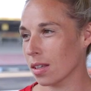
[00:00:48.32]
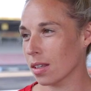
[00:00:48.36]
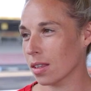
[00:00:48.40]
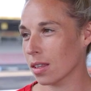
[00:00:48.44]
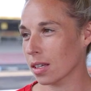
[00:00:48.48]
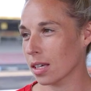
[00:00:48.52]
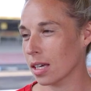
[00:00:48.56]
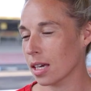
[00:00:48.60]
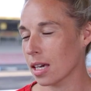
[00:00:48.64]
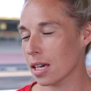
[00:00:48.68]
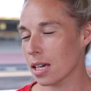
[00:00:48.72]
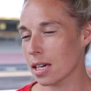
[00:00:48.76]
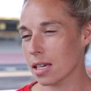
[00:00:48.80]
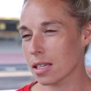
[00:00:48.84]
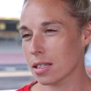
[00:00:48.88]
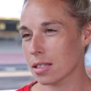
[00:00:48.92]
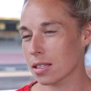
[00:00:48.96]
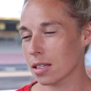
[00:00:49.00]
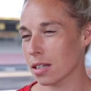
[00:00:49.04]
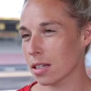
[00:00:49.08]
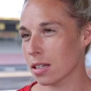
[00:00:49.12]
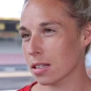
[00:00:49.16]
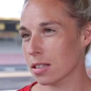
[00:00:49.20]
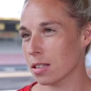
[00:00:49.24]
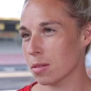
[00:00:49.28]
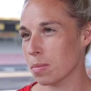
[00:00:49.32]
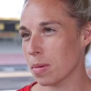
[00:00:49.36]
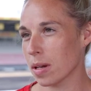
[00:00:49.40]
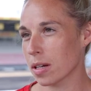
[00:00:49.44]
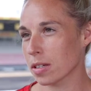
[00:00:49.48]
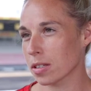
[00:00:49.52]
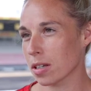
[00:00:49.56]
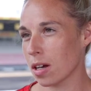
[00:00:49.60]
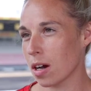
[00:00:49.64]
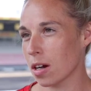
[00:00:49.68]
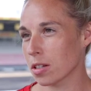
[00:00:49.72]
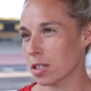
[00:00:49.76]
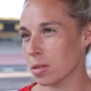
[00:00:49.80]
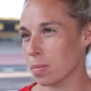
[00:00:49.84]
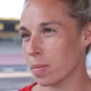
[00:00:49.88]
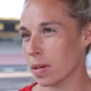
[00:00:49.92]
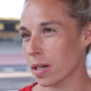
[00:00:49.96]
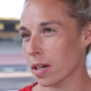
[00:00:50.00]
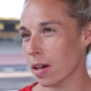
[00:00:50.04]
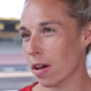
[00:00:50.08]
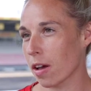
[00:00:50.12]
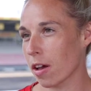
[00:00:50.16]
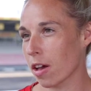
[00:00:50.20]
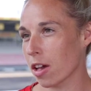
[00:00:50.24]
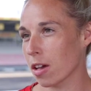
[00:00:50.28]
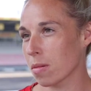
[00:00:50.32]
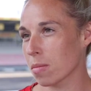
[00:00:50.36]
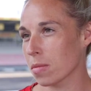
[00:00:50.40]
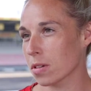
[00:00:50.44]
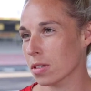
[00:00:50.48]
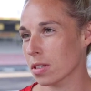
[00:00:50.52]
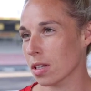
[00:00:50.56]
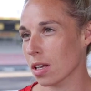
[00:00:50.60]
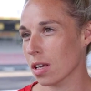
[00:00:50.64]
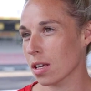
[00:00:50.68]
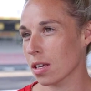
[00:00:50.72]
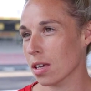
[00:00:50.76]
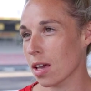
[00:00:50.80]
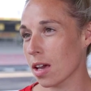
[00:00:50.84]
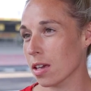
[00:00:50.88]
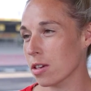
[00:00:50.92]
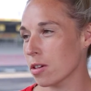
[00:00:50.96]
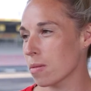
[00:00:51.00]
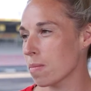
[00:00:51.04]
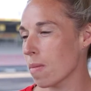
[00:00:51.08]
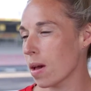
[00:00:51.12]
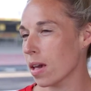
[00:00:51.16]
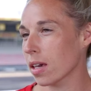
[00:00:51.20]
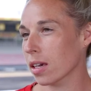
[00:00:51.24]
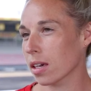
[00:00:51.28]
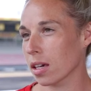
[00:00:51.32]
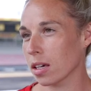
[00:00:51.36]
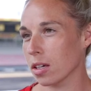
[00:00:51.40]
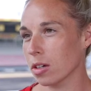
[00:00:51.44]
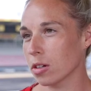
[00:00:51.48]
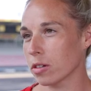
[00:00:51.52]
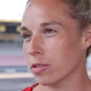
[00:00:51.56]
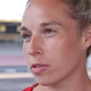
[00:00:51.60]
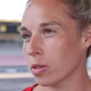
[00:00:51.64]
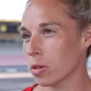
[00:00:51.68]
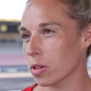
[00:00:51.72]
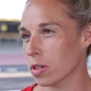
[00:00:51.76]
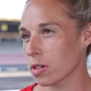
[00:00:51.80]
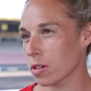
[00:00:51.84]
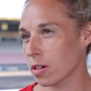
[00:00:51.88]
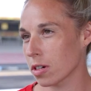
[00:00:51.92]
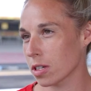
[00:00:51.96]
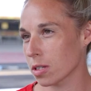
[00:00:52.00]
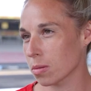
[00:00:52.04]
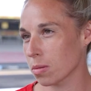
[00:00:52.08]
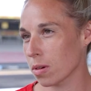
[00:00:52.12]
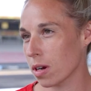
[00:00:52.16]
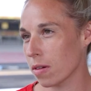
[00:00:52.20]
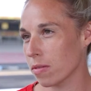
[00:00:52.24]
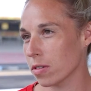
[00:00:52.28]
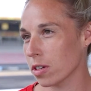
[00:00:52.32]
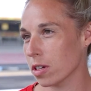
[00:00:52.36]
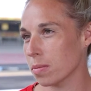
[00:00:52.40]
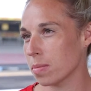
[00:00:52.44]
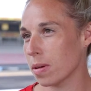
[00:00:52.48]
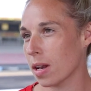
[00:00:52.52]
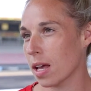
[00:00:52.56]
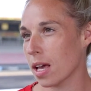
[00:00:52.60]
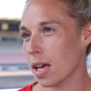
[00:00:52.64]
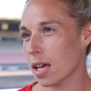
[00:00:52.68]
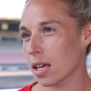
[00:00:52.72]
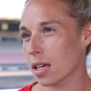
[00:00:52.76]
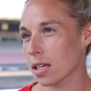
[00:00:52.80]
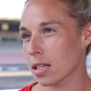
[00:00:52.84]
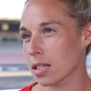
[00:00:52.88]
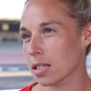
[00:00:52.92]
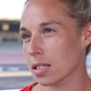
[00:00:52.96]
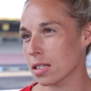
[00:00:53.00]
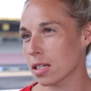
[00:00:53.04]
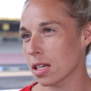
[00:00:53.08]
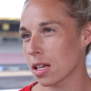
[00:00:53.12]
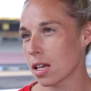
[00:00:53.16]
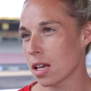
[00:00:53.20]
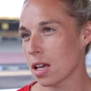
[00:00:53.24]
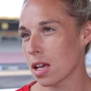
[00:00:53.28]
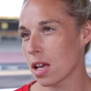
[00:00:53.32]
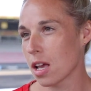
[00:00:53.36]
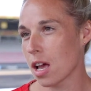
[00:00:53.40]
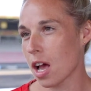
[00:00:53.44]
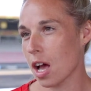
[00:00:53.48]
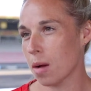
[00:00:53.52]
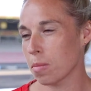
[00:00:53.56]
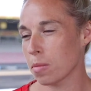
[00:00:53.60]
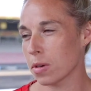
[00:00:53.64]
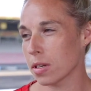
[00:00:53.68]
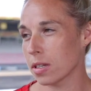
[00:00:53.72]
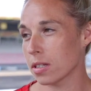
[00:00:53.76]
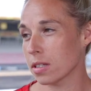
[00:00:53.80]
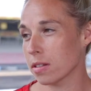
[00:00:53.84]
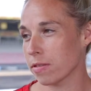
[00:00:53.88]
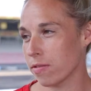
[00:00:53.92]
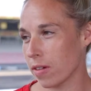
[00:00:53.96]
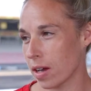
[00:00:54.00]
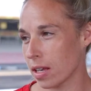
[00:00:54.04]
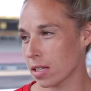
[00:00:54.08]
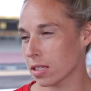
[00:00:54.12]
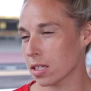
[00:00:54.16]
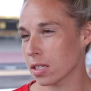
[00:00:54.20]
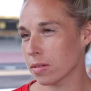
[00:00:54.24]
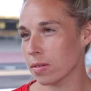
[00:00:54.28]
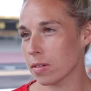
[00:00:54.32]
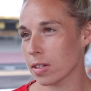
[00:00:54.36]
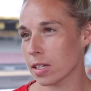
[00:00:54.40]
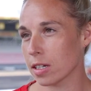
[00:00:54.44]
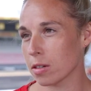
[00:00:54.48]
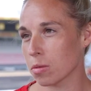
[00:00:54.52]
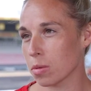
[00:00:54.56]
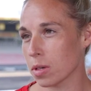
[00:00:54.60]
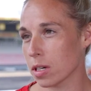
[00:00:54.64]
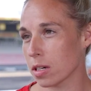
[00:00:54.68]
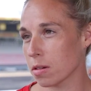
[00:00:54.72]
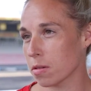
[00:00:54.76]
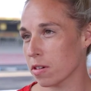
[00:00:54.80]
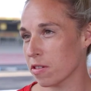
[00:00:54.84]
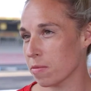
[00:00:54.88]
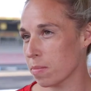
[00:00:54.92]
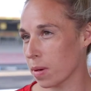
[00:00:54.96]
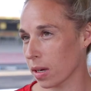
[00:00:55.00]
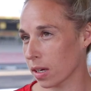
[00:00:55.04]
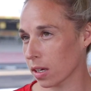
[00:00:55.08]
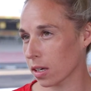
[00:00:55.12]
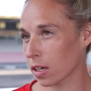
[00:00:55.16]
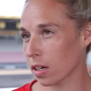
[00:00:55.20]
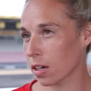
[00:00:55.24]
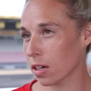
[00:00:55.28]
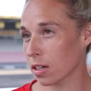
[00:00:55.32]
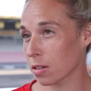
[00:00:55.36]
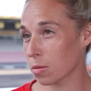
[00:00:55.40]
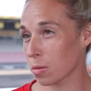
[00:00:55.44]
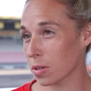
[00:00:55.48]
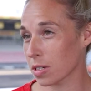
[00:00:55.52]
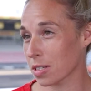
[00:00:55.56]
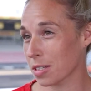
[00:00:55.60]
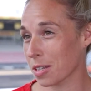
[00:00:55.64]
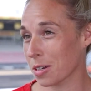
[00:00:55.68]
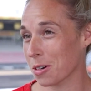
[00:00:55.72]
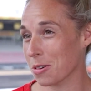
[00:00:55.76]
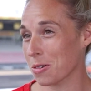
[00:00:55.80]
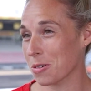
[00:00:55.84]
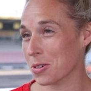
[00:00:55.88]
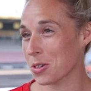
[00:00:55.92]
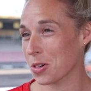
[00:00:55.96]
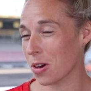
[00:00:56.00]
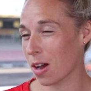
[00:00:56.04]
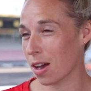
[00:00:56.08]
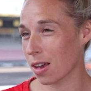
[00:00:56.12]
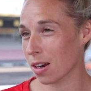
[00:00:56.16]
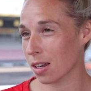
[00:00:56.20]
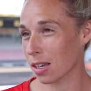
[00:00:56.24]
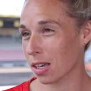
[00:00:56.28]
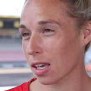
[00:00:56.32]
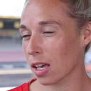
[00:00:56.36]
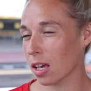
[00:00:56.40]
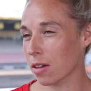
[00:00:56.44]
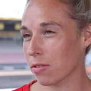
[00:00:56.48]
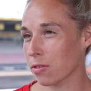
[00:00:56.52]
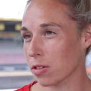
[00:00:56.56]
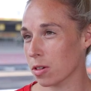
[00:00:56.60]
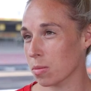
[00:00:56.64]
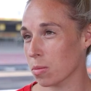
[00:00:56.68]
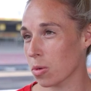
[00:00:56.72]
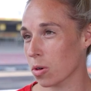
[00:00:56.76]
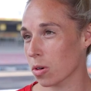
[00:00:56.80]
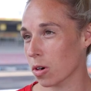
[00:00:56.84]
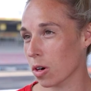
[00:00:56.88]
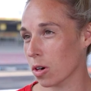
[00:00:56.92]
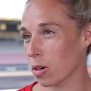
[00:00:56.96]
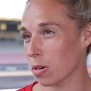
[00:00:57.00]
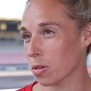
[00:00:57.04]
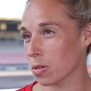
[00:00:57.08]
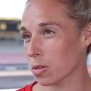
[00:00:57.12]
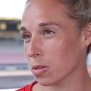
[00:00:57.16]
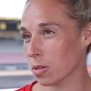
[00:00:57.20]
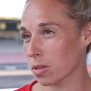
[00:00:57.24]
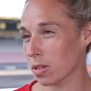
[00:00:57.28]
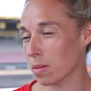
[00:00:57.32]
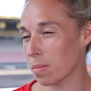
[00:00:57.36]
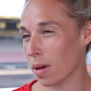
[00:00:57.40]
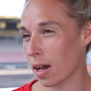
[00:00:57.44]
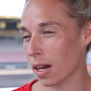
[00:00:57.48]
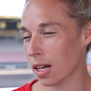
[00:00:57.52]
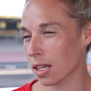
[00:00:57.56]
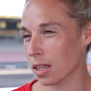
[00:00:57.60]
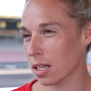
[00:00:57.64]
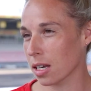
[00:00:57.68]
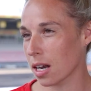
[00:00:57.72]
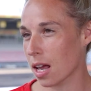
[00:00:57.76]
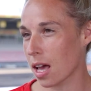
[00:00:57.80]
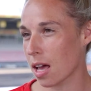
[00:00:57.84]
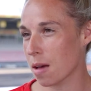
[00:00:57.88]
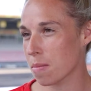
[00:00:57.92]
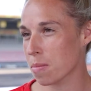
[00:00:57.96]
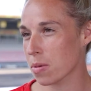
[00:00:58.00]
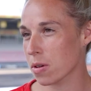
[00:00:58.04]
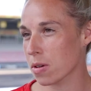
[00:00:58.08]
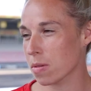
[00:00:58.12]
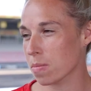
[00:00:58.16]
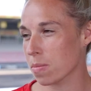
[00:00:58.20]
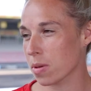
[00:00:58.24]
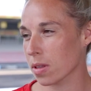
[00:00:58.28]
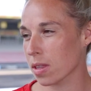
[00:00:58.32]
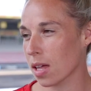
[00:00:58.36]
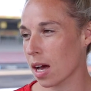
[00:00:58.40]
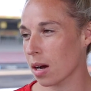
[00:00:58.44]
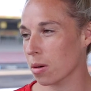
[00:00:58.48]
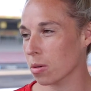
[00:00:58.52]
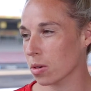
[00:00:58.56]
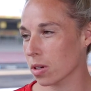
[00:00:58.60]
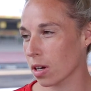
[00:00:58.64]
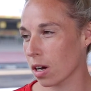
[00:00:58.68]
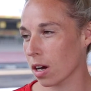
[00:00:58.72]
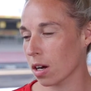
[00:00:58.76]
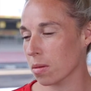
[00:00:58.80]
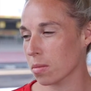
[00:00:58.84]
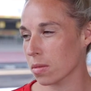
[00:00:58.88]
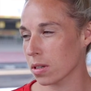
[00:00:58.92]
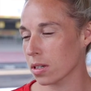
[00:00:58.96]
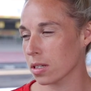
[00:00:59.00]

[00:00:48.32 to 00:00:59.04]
The key to being so hard to beat at home is that you make it your fortress wherever you play, and when defensively we've been good, we're still trying to get a few more goals in the back of the net, but that will come.